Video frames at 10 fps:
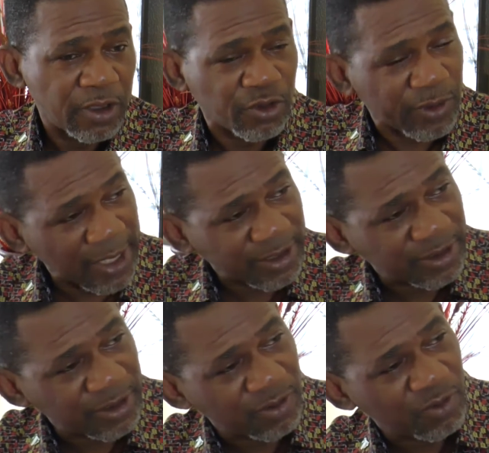So
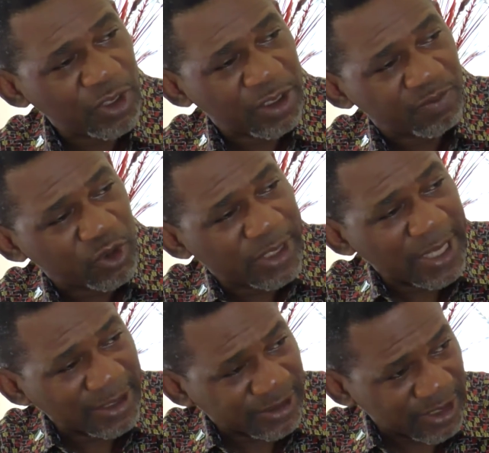that we can put
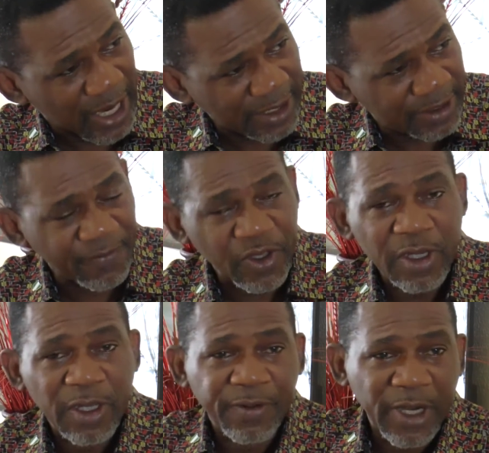that aside.
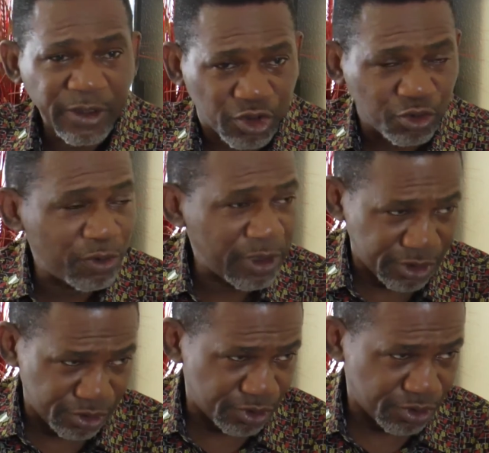There are two
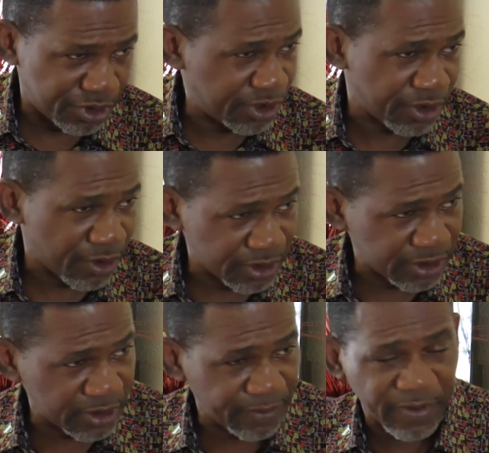issues to
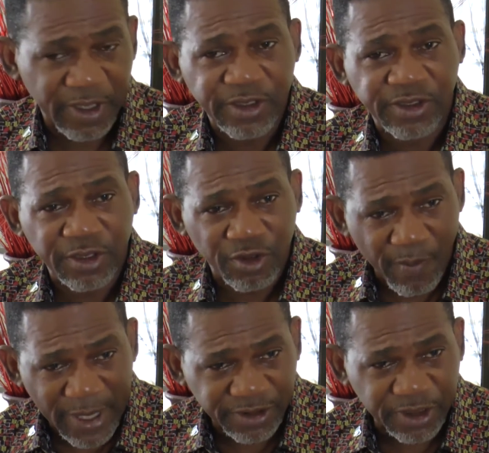security. There is a
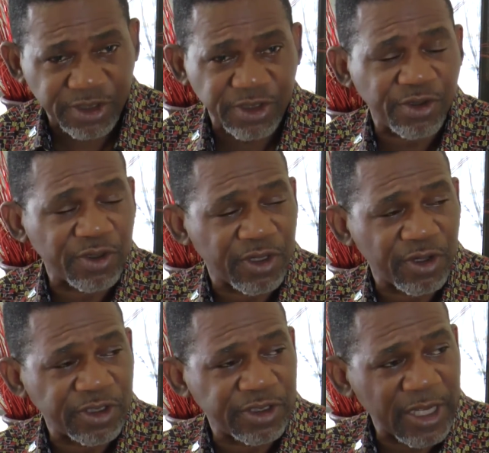domestic
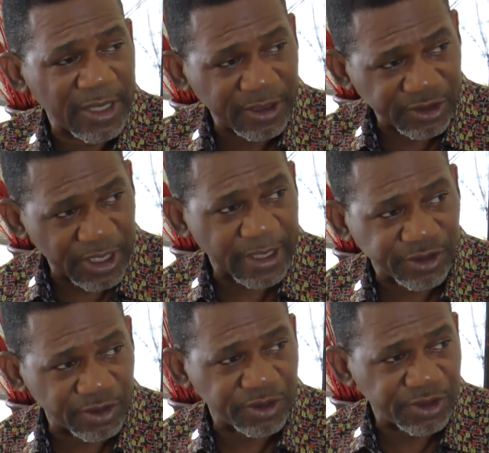security and there's
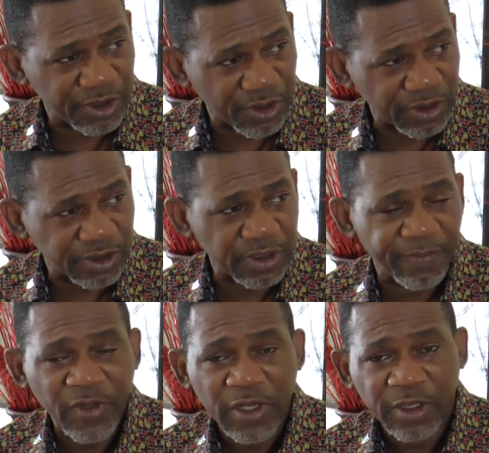external security.
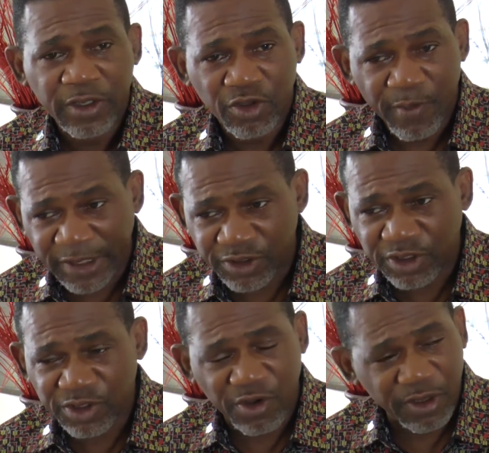The
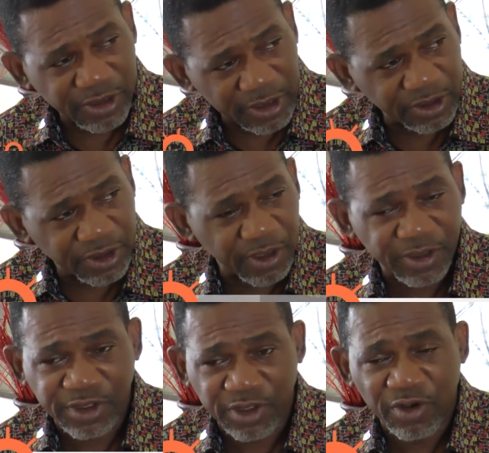domestic security,
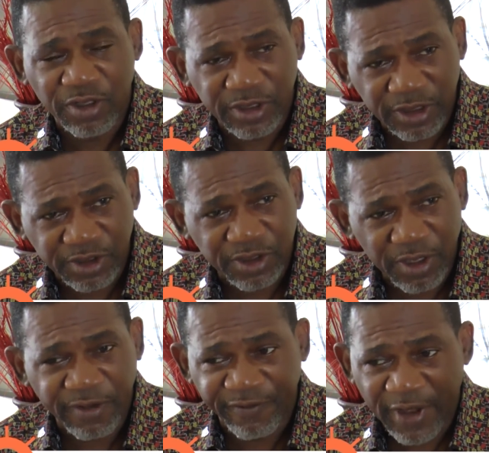internal security,
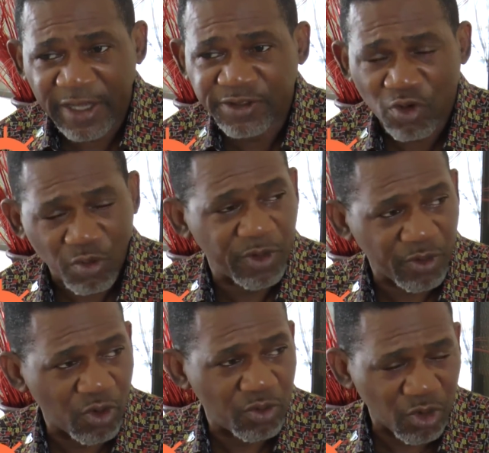external affairs,
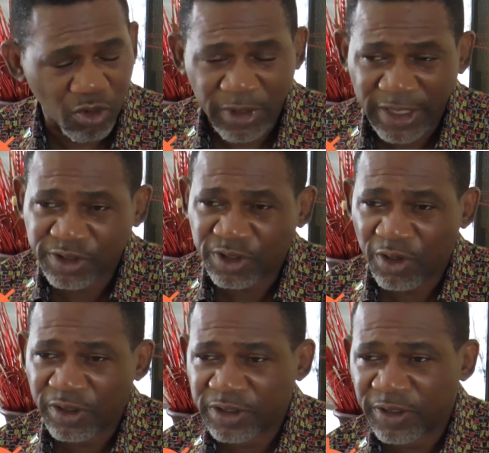homeland
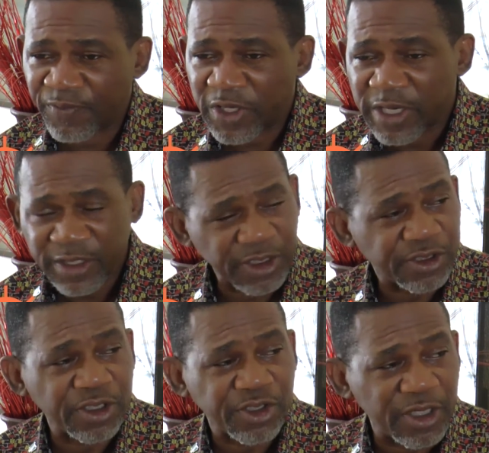security is
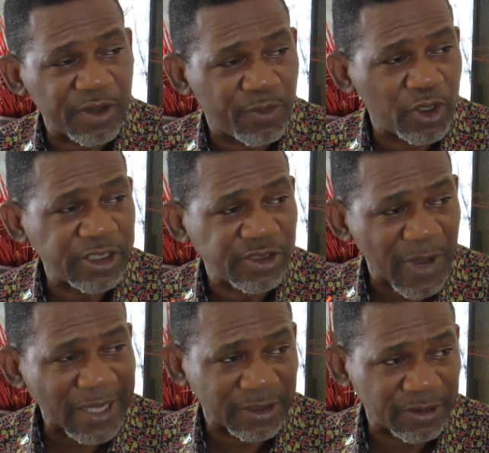essentially a police
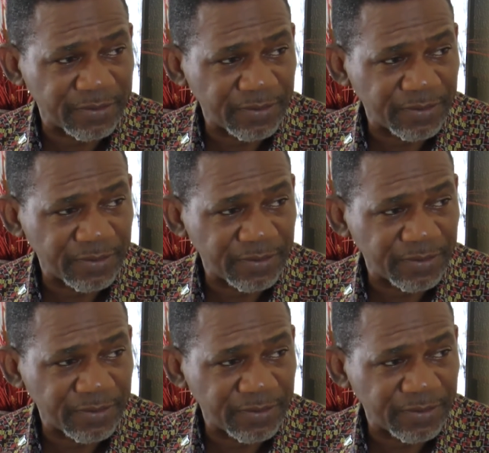matter.